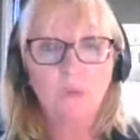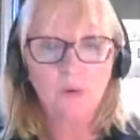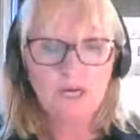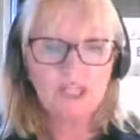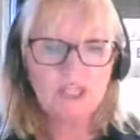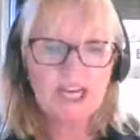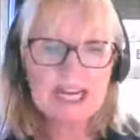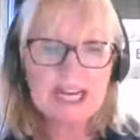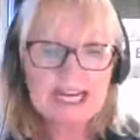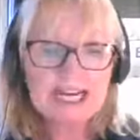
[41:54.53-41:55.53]
which
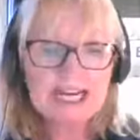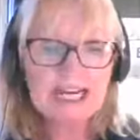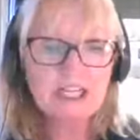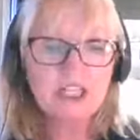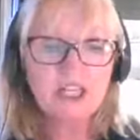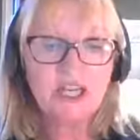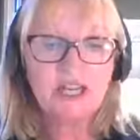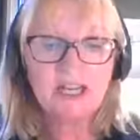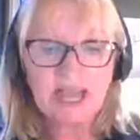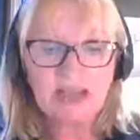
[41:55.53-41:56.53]
English
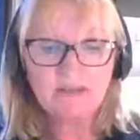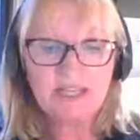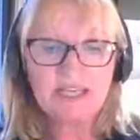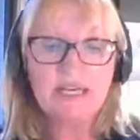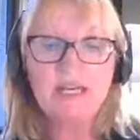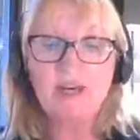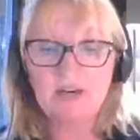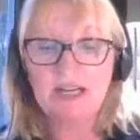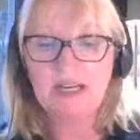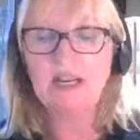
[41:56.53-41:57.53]
County
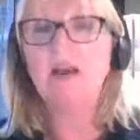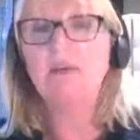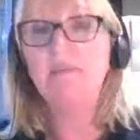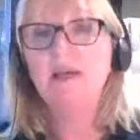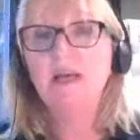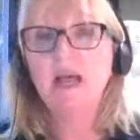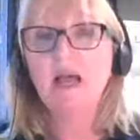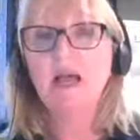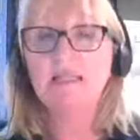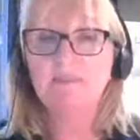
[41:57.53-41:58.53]
Cricket Club
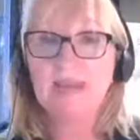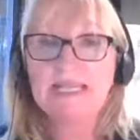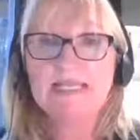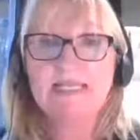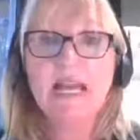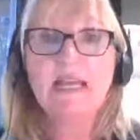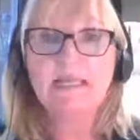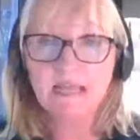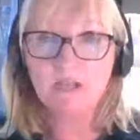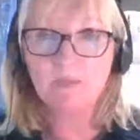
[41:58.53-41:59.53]
is based
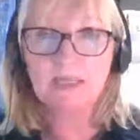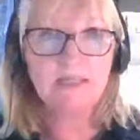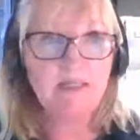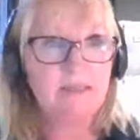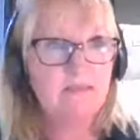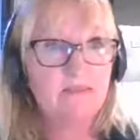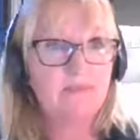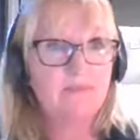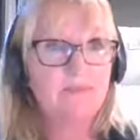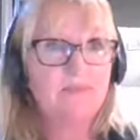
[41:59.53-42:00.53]
at Edgbaston.
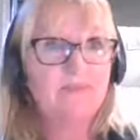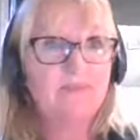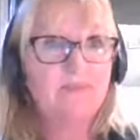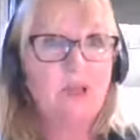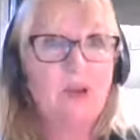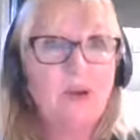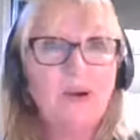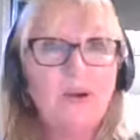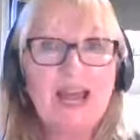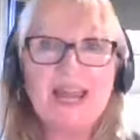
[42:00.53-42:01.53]

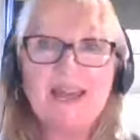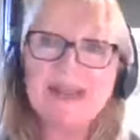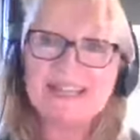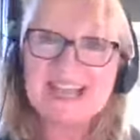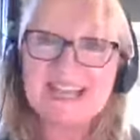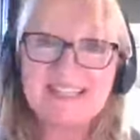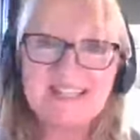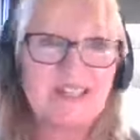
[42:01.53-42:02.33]
Oh, hello, my dad's